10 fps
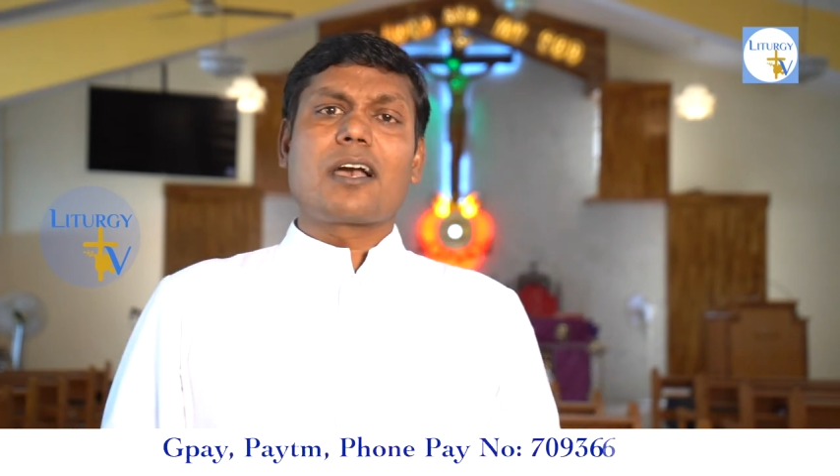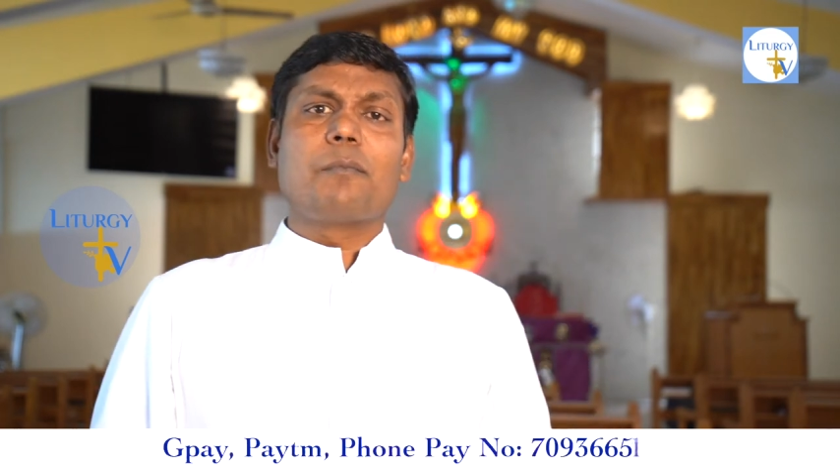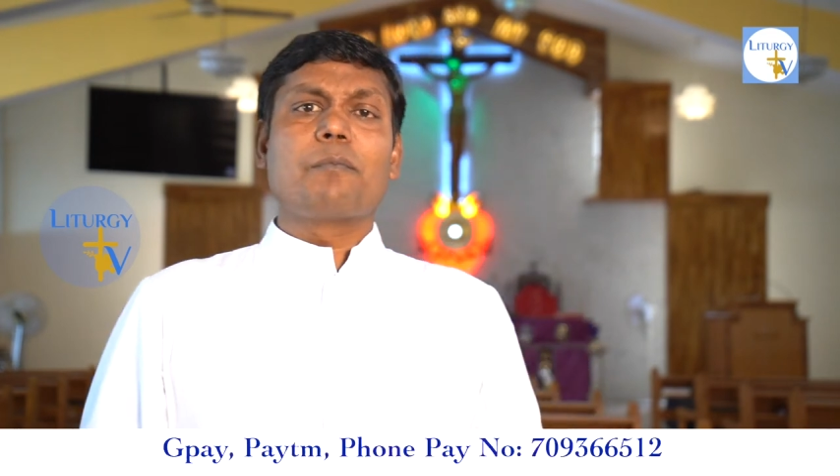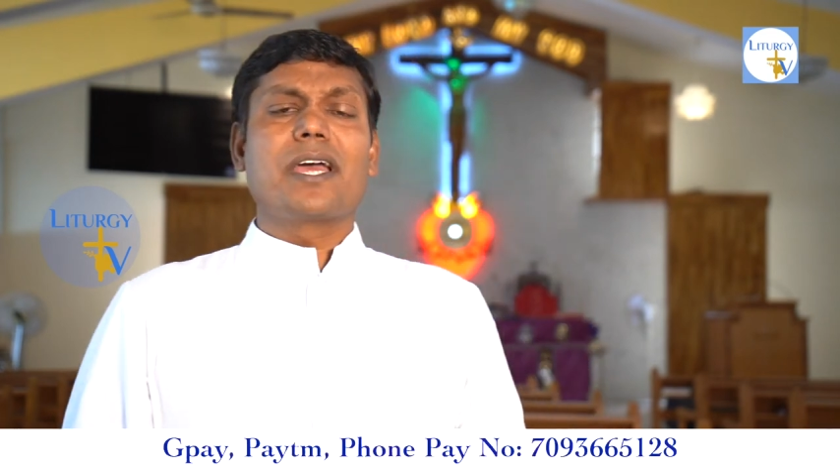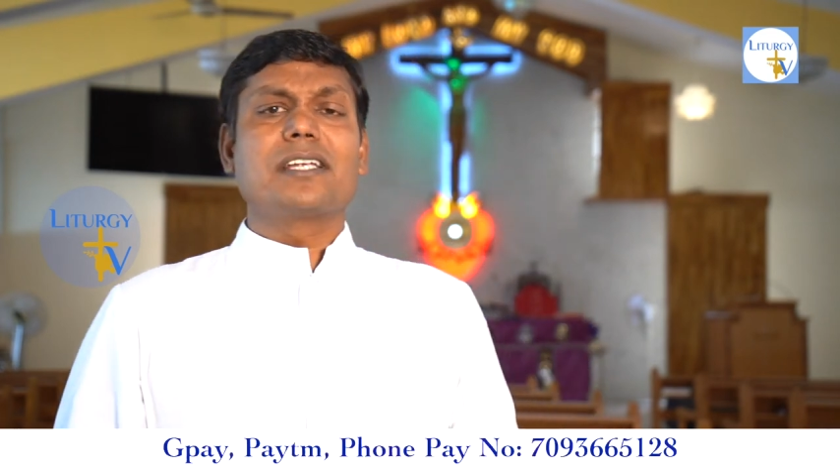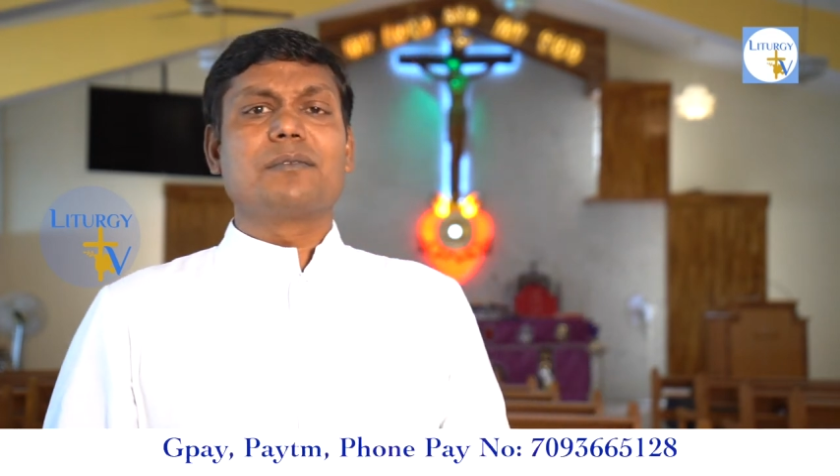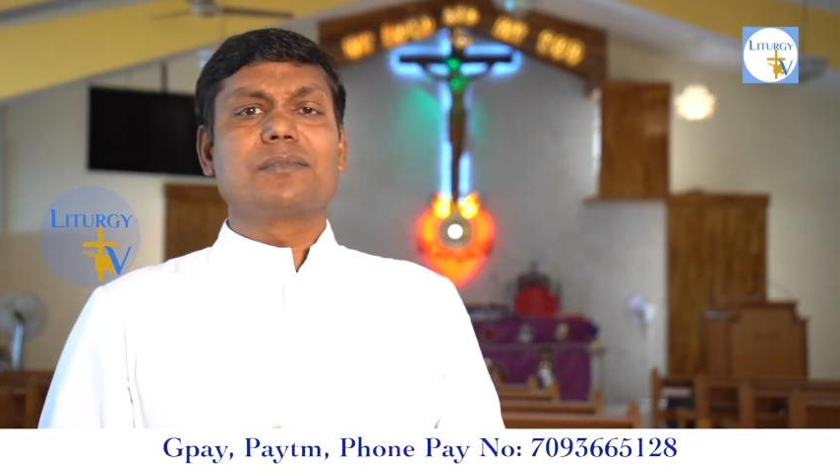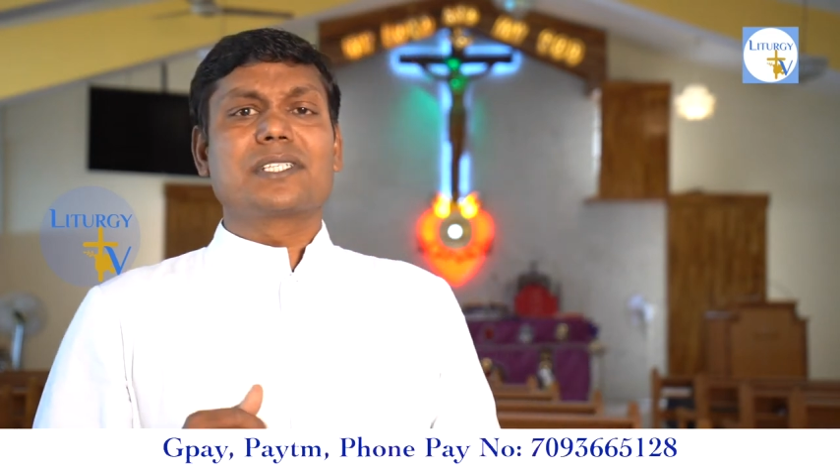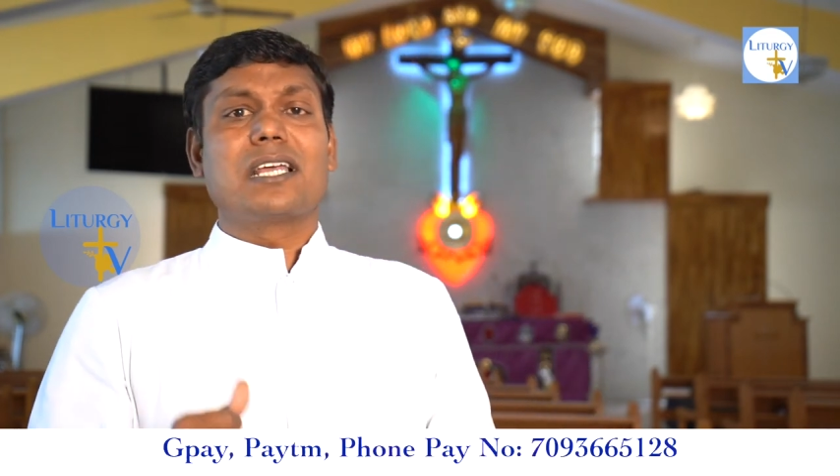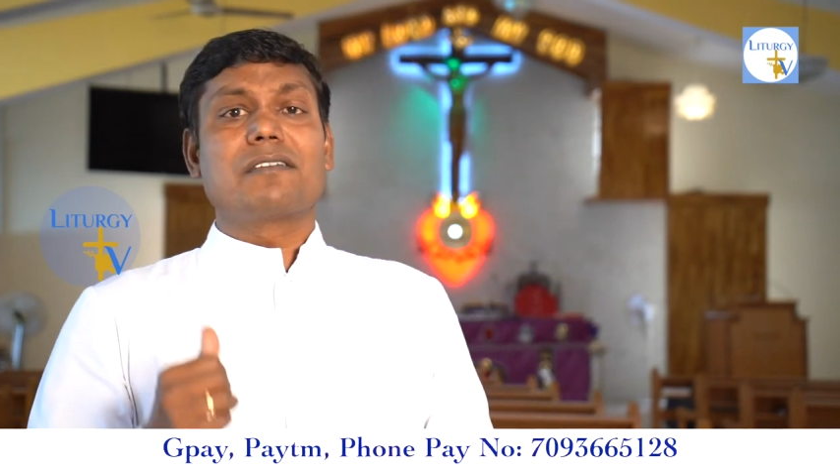compares
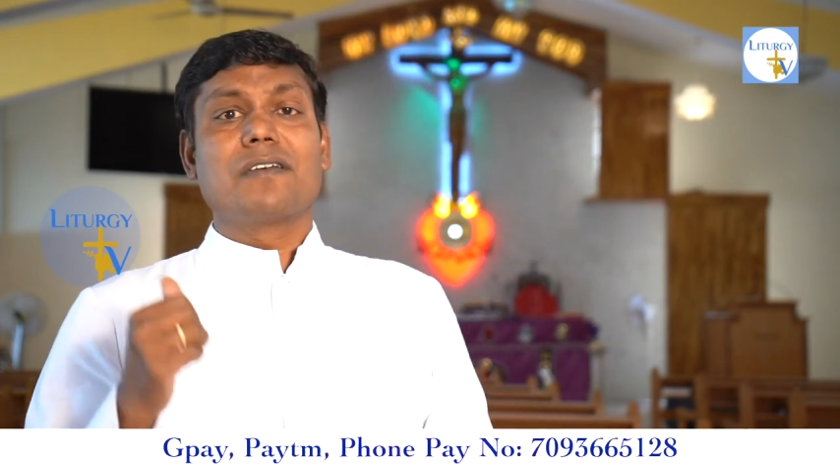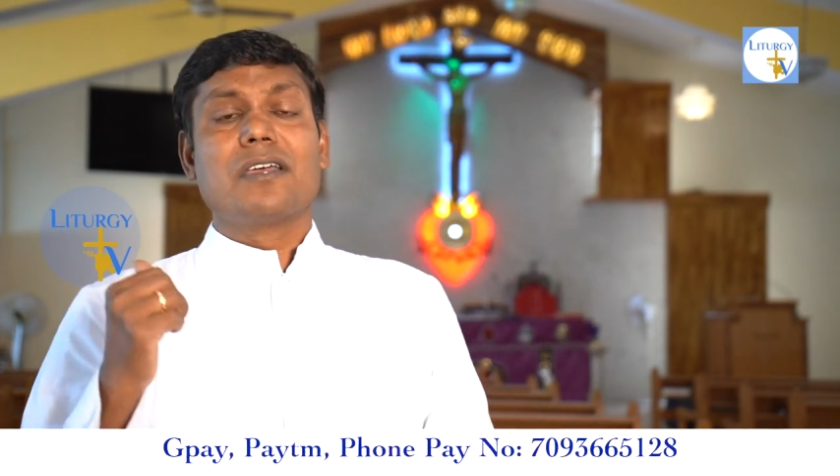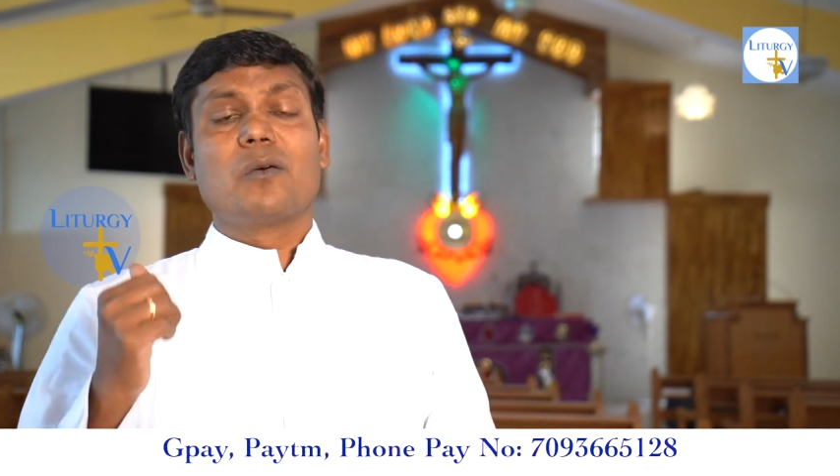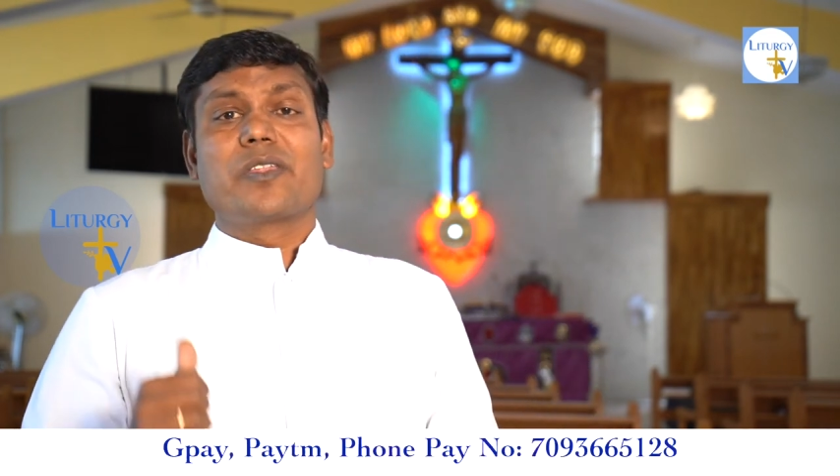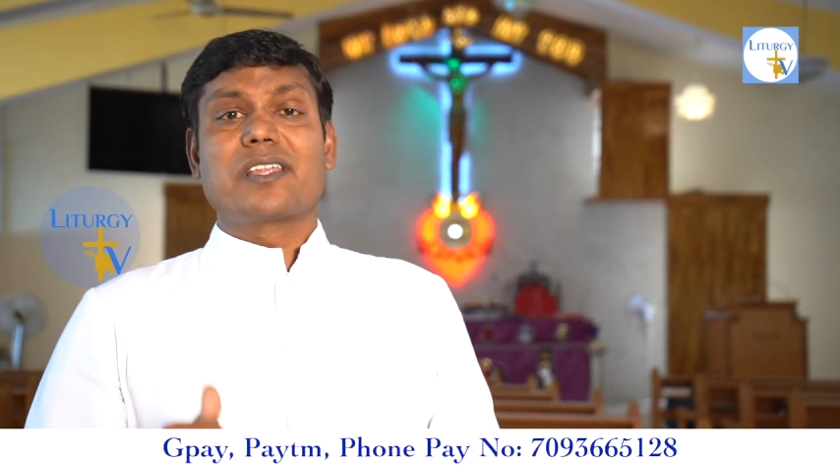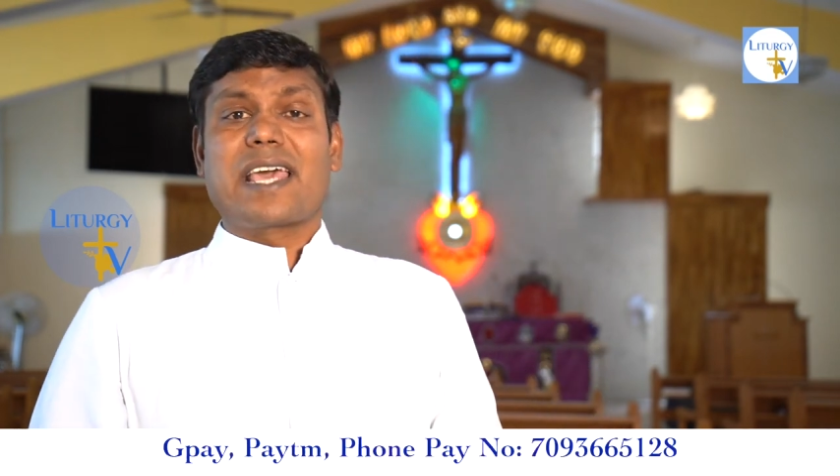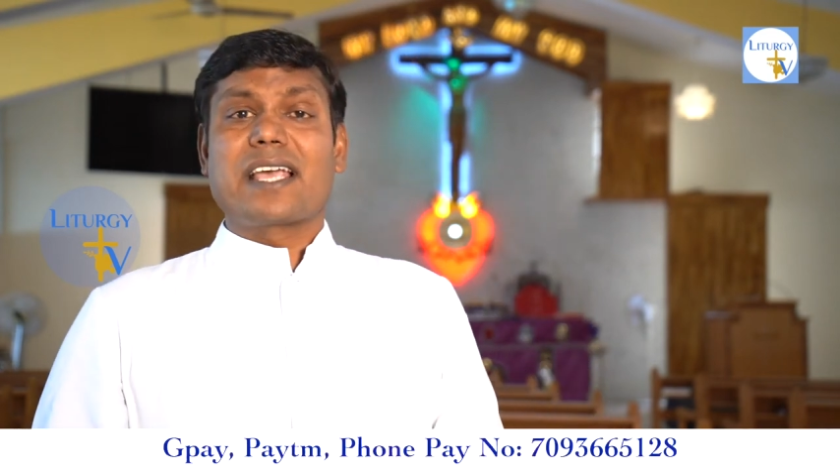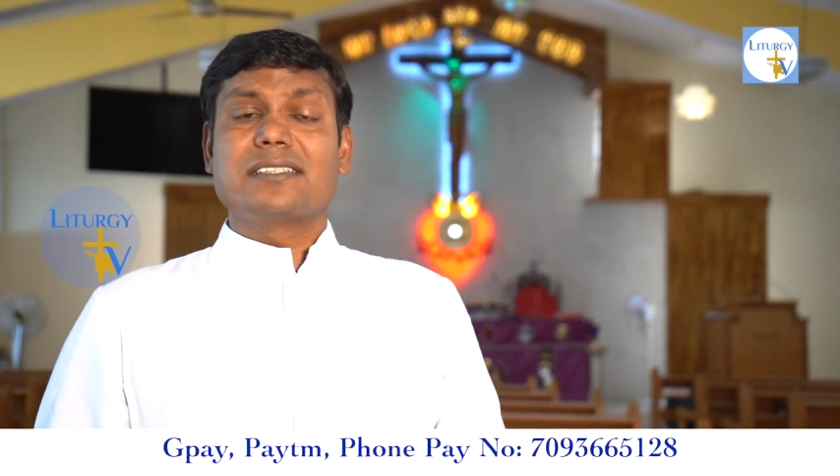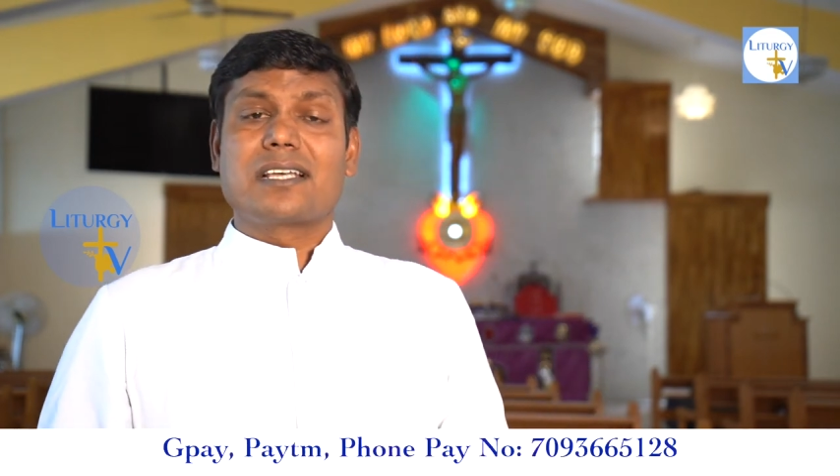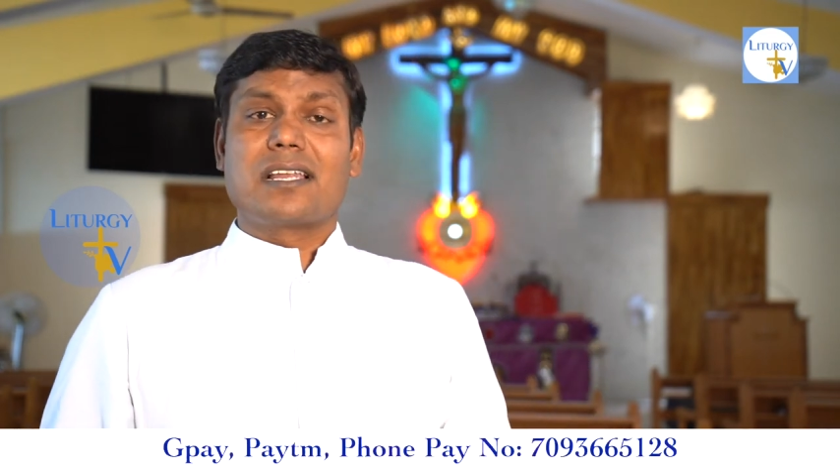himself with the
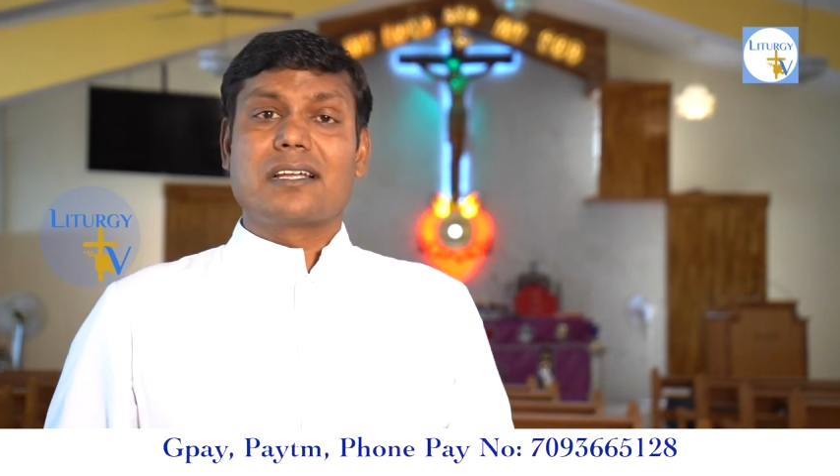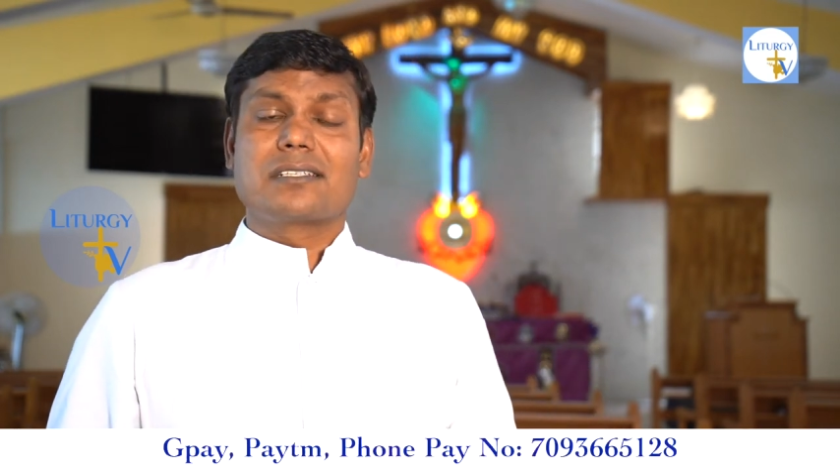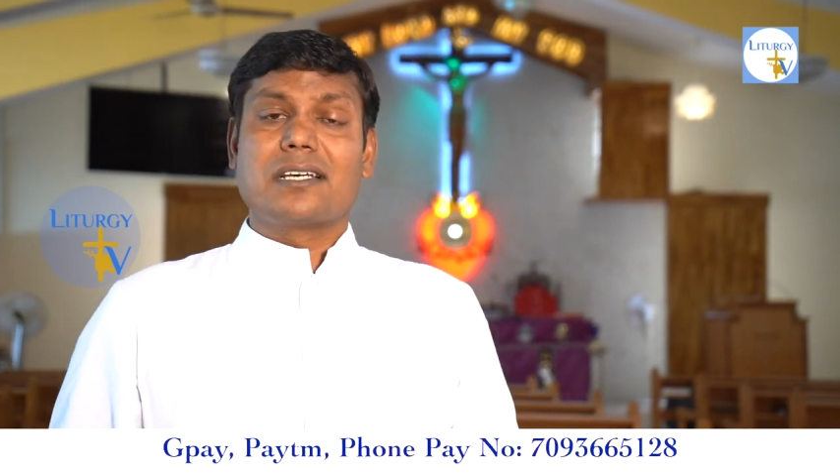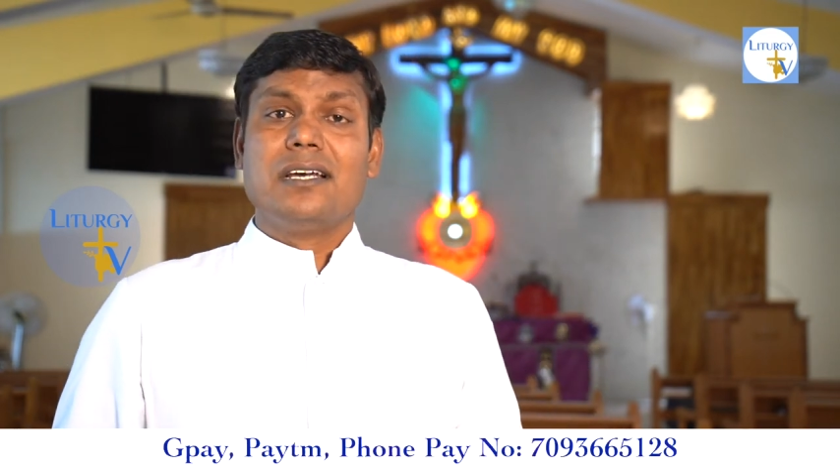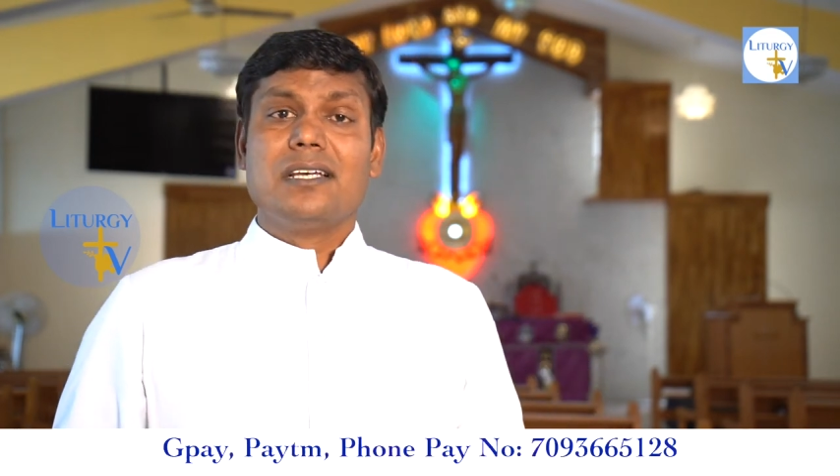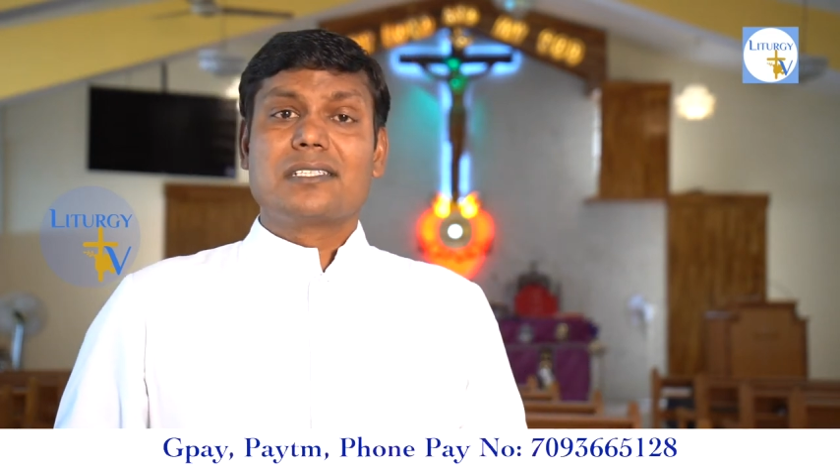tax collector,